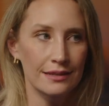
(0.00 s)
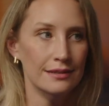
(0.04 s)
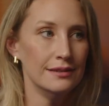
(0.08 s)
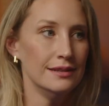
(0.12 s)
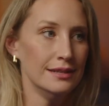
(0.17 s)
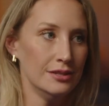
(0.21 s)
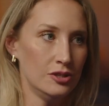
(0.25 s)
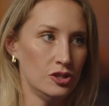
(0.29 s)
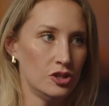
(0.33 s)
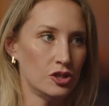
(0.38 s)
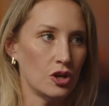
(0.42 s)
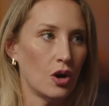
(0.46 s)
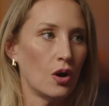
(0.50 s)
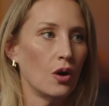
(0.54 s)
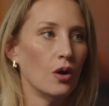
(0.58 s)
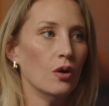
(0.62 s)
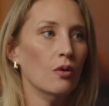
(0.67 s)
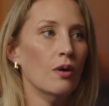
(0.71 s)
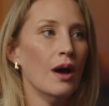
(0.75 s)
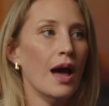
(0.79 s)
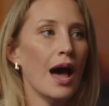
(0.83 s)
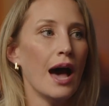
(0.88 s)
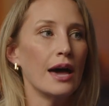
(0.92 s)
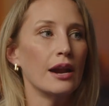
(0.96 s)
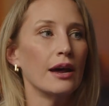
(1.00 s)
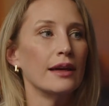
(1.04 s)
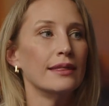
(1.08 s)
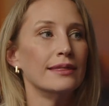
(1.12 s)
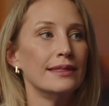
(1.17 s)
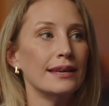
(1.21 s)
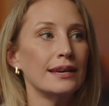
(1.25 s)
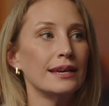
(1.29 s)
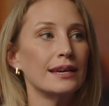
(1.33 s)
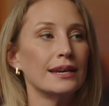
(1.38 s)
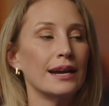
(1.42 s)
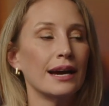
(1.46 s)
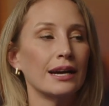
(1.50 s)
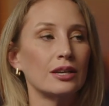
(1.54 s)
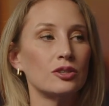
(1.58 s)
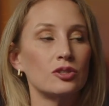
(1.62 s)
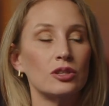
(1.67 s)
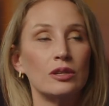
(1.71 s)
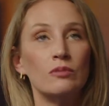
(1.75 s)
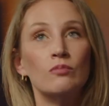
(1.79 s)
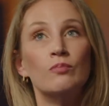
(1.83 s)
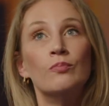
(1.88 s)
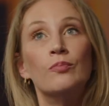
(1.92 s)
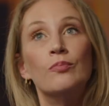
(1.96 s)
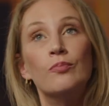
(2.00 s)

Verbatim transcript: This show, and I think it actually